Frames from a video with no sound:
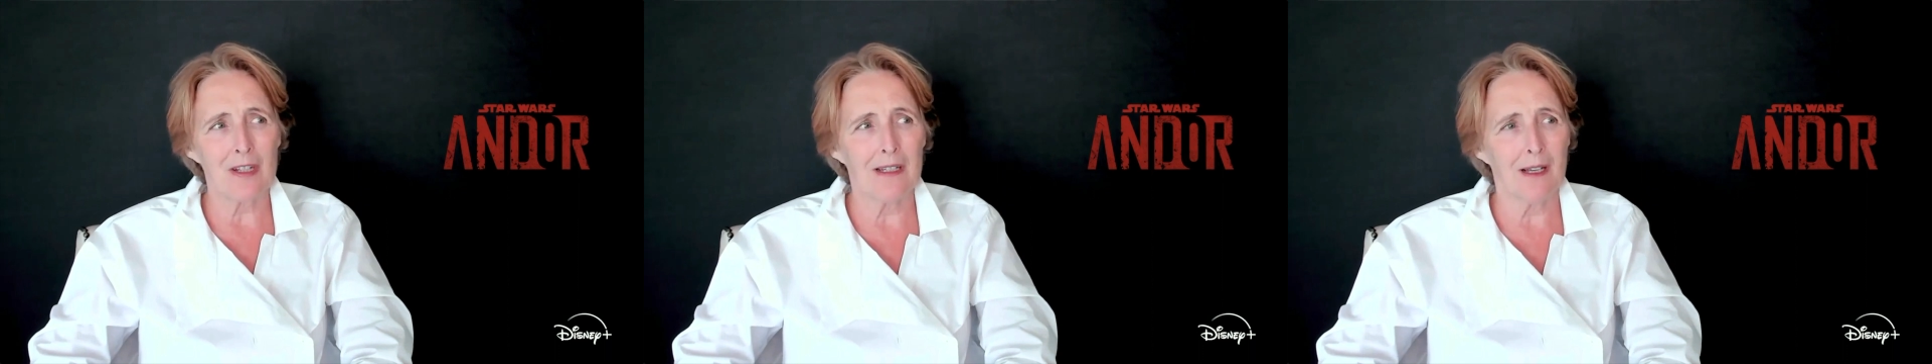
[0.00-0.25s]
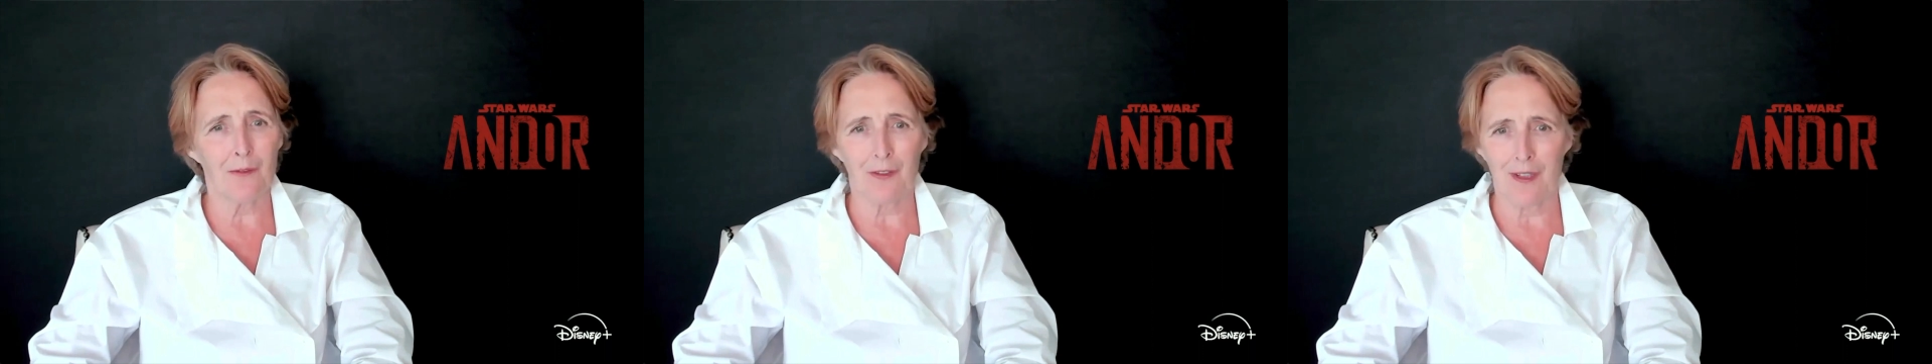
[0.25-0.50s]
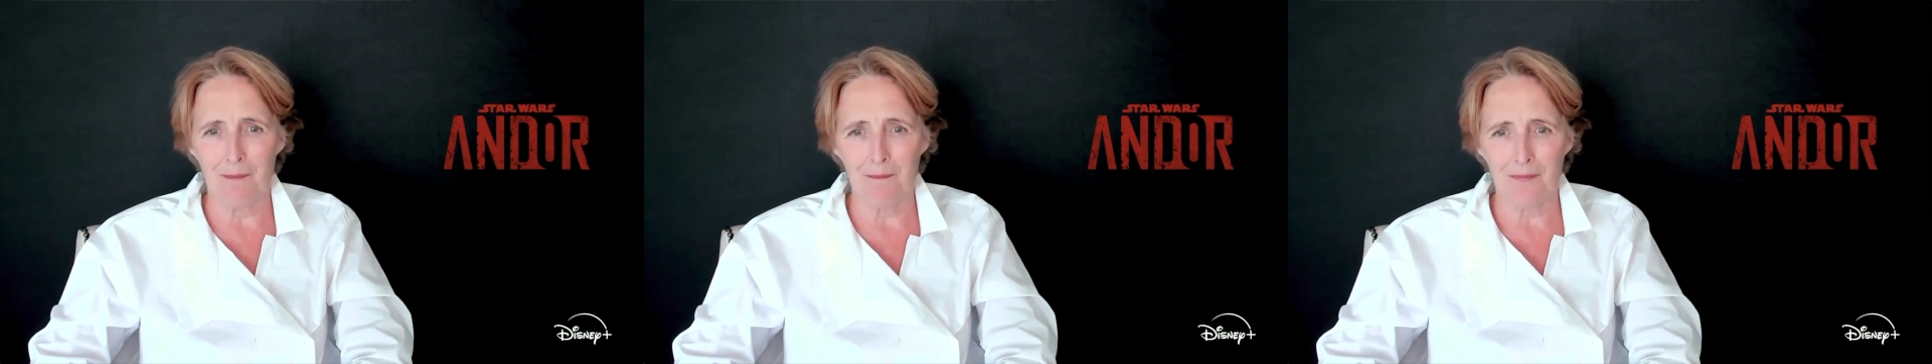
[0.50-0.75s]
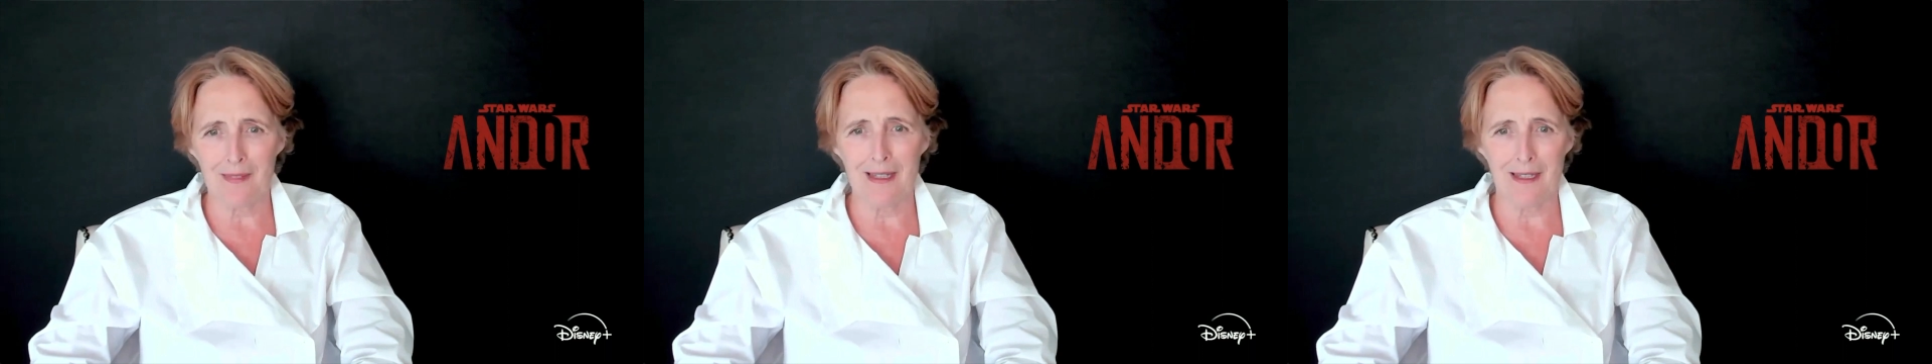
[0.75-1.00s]
she loves
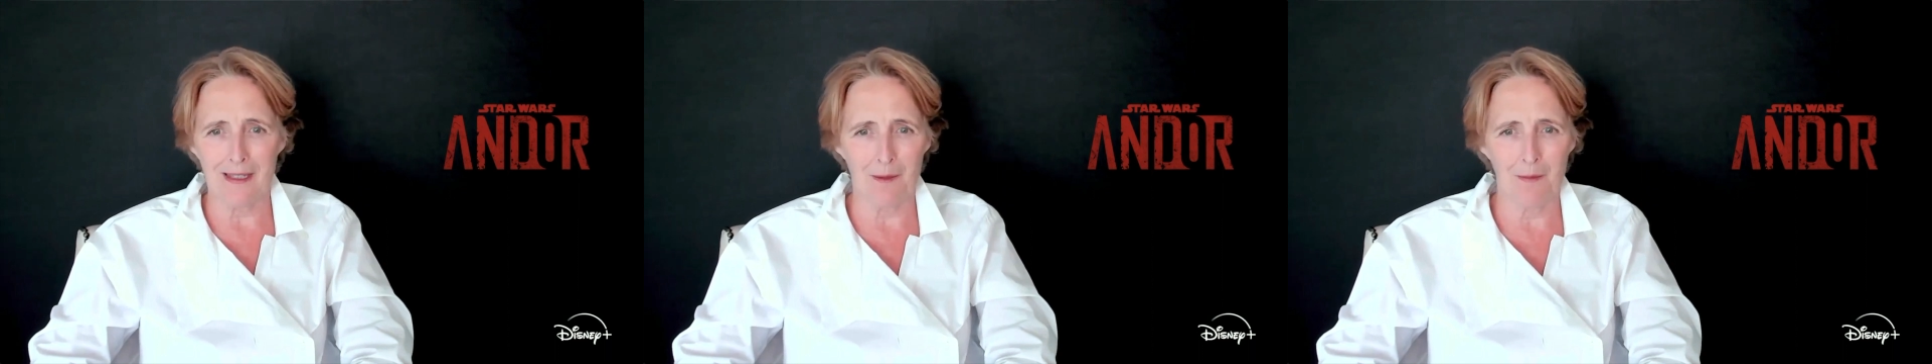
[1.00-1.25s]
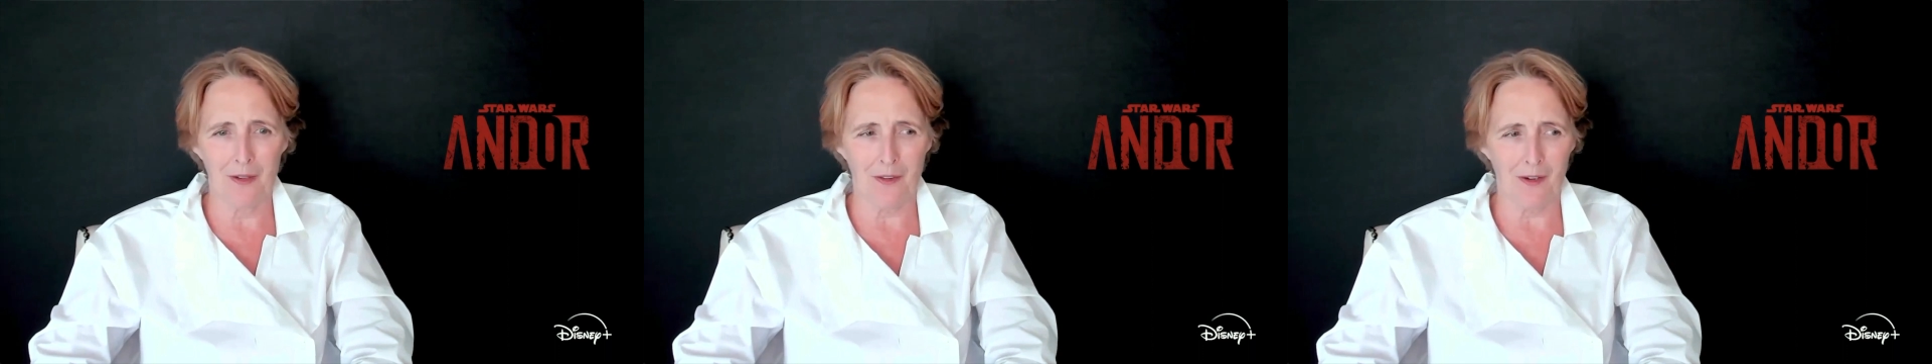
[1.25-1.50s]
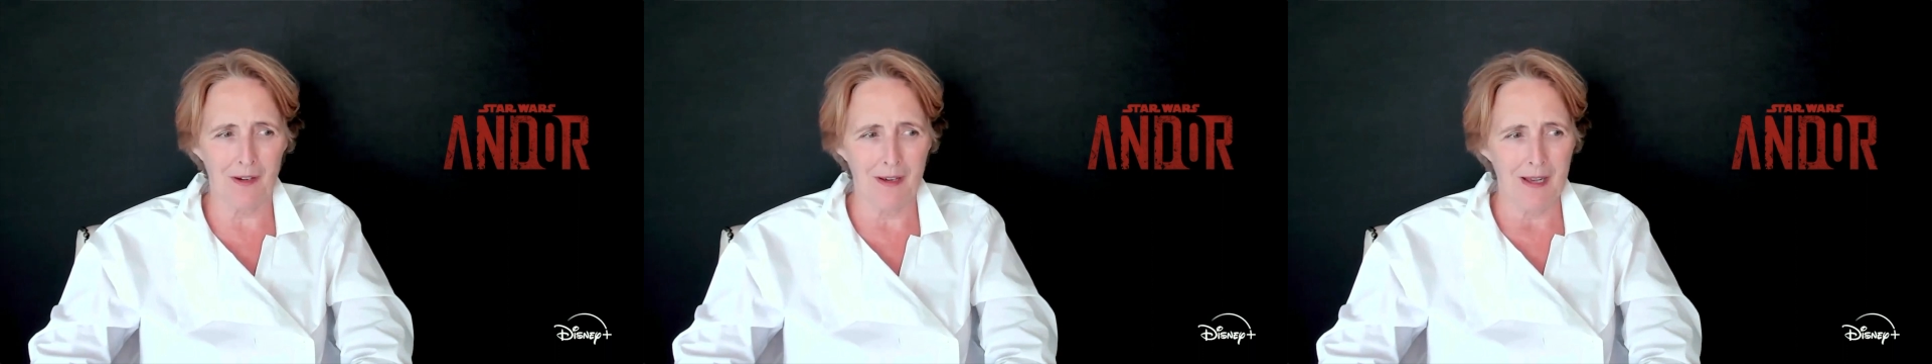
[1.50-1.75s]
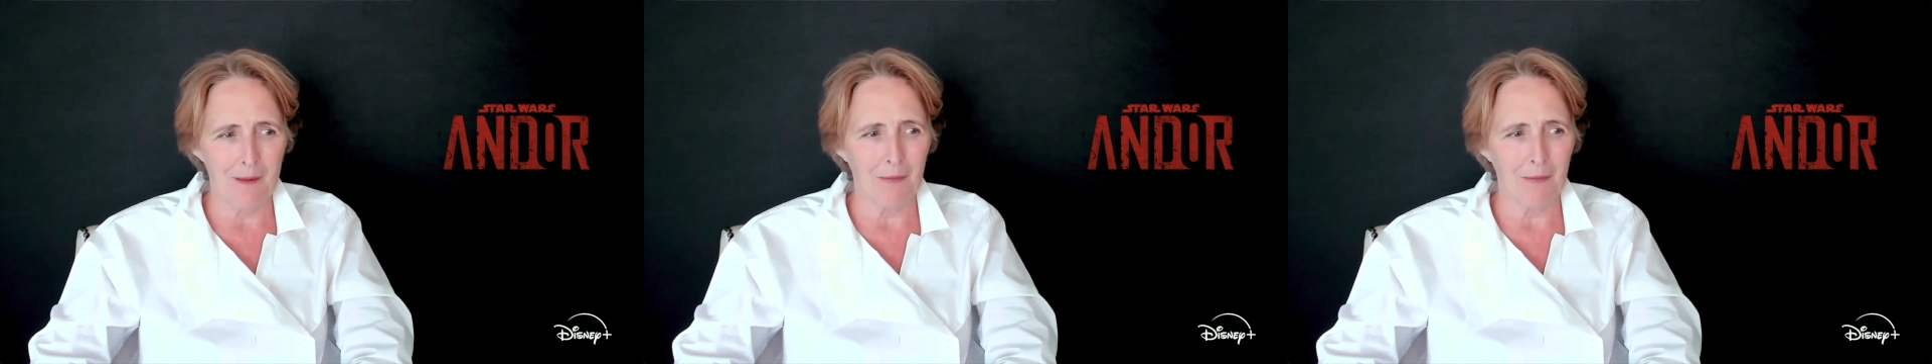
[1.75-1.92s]
him like a mother,